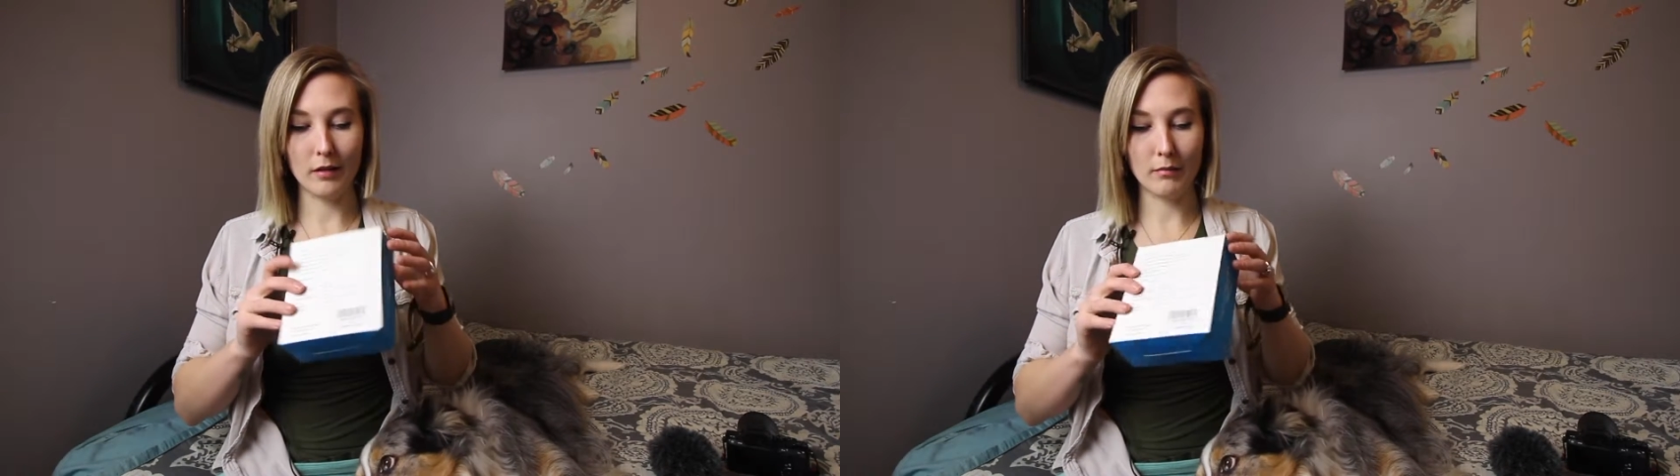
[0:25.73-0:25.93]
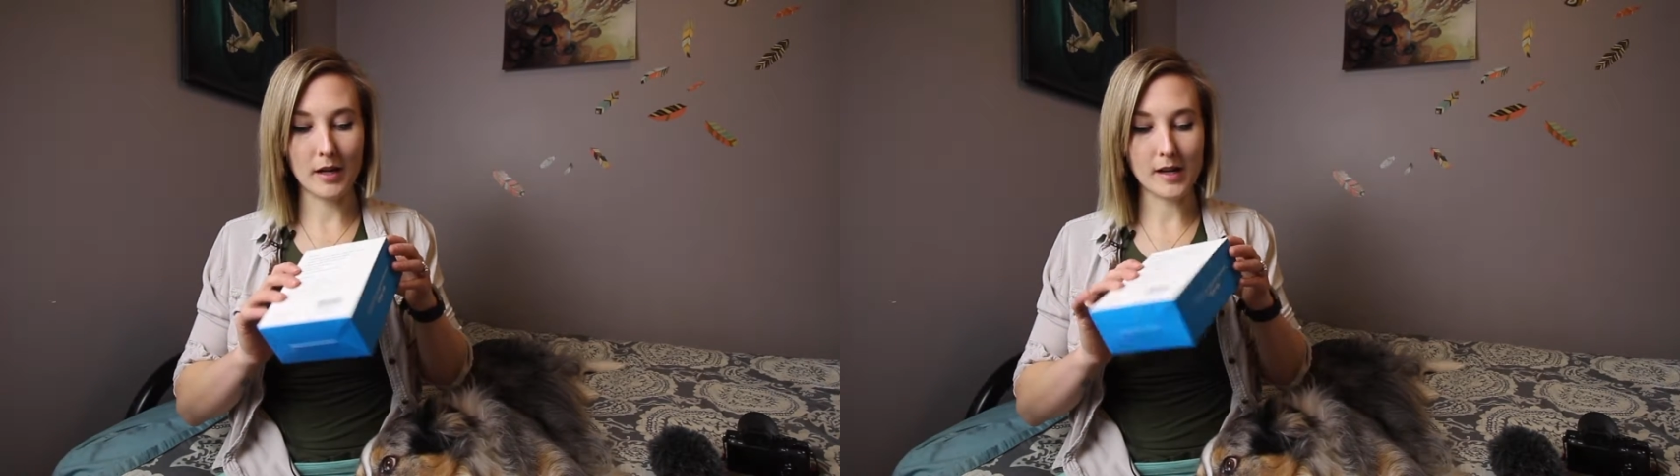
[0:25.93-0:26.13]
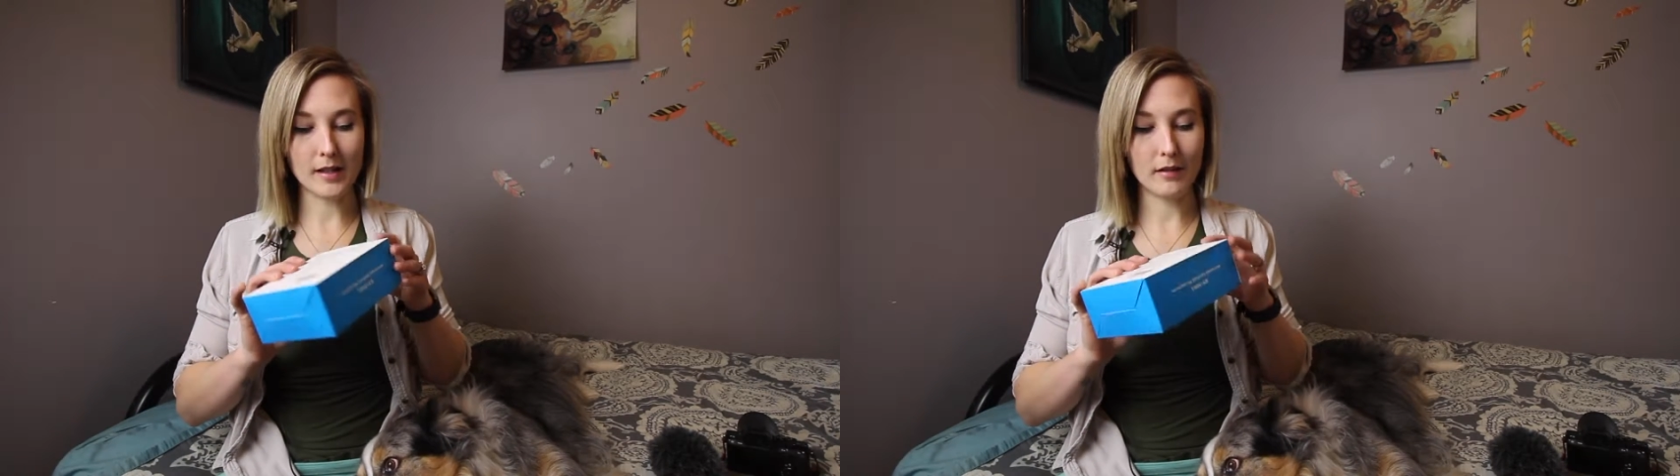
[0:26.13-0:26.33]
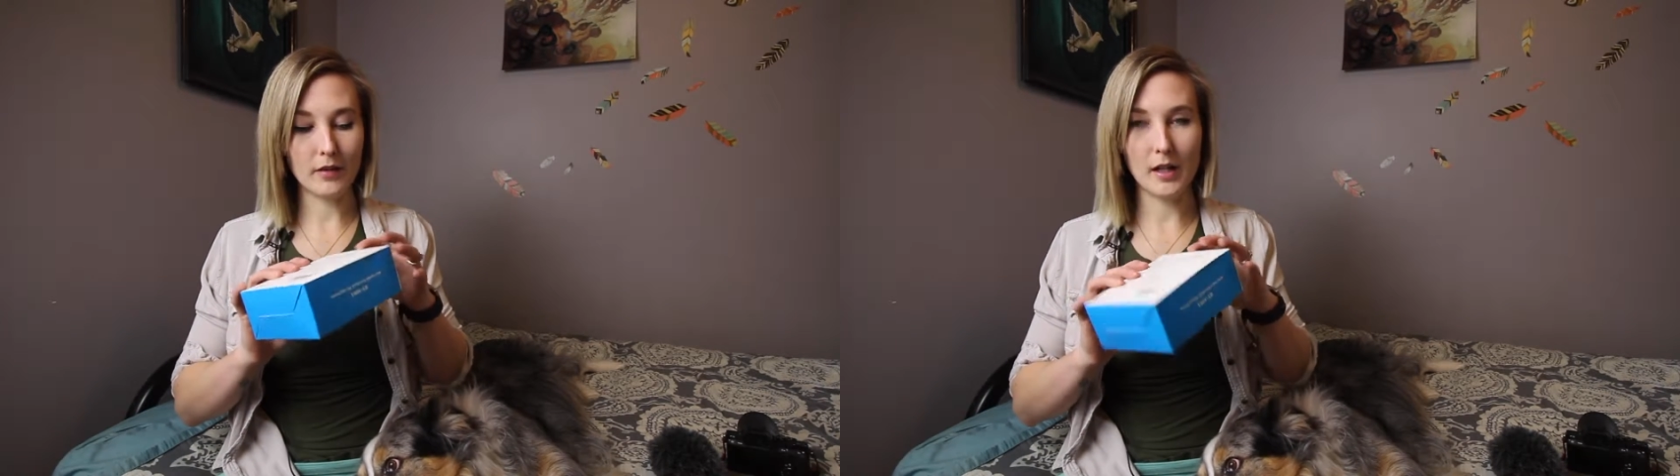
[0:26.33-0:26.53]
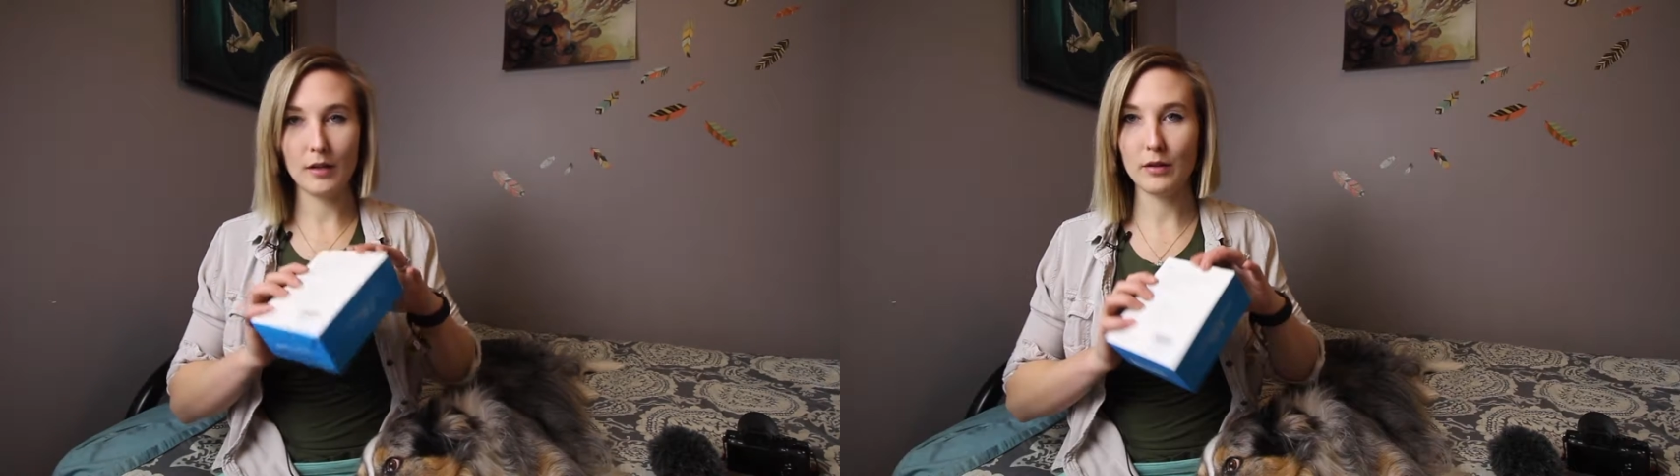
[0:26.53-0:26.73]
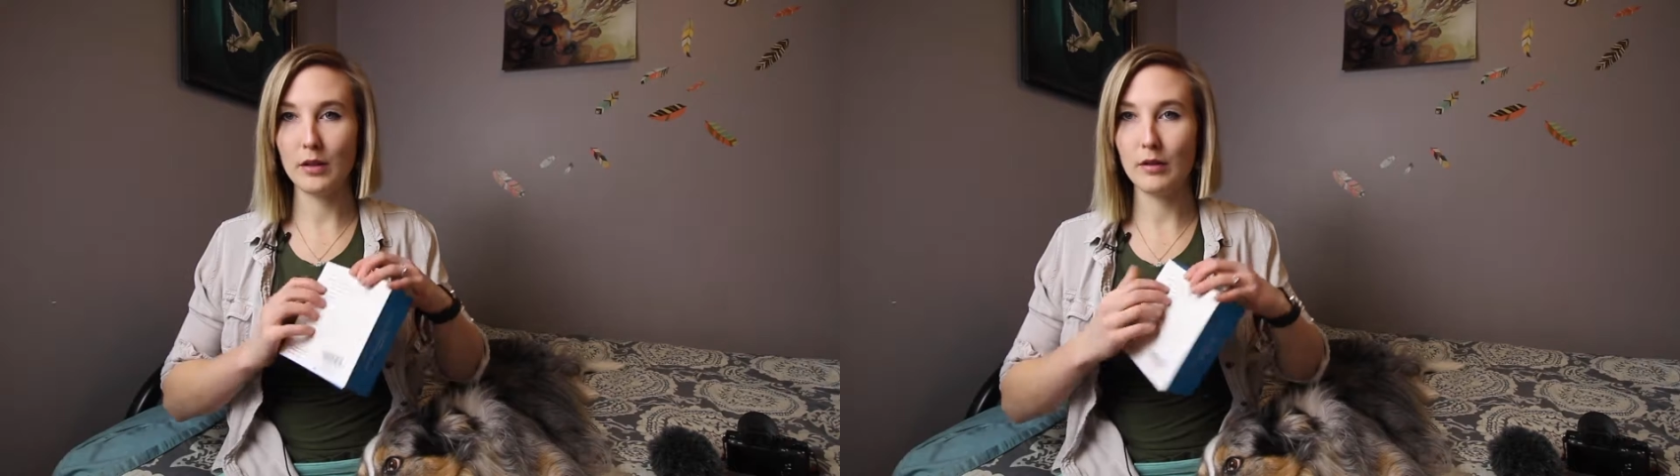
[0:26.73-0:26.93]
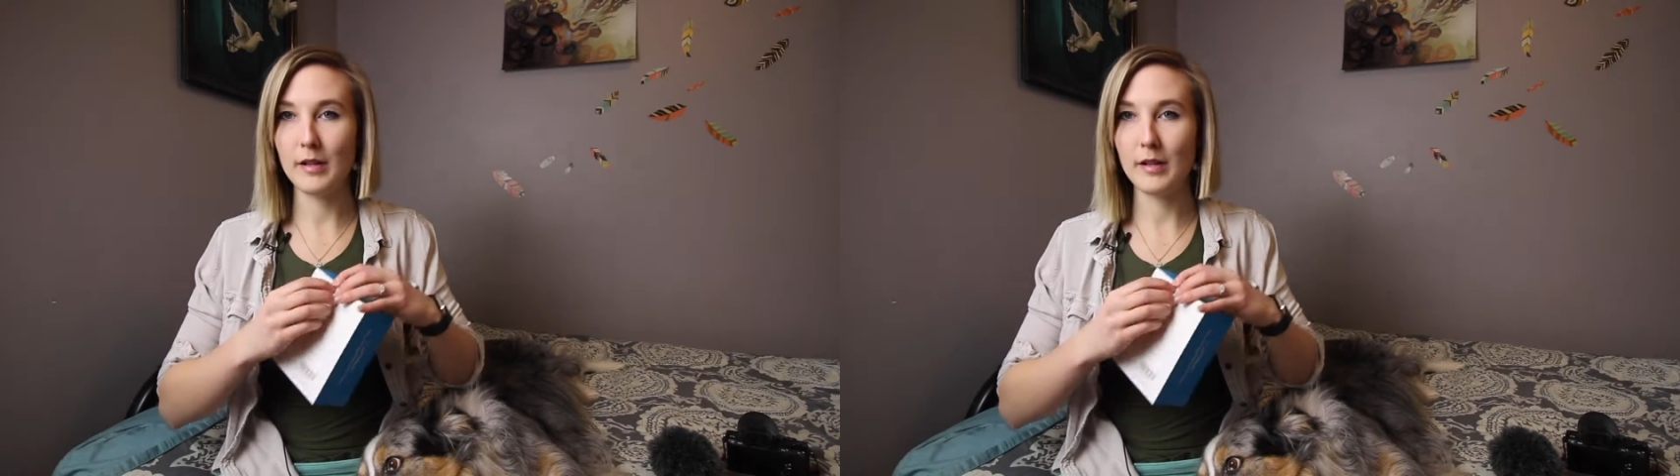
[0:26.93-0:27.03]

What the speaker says: unboxing video too,